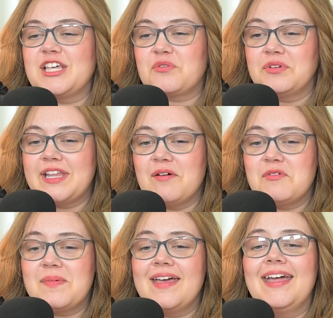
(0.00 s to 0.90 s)
I was like, we'll
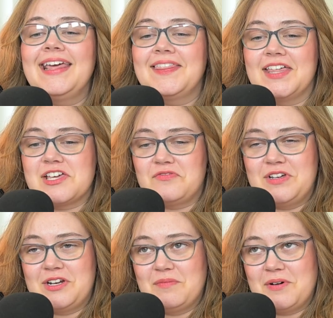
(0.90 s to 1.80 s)
never be anything
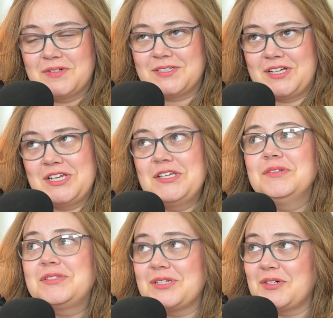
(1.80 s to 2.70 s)
if we don't post on
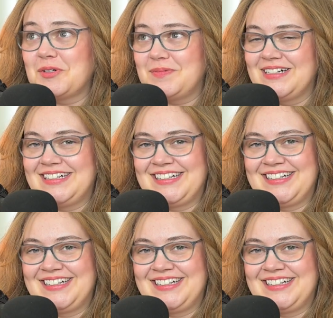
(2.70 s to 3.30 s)
YouTube.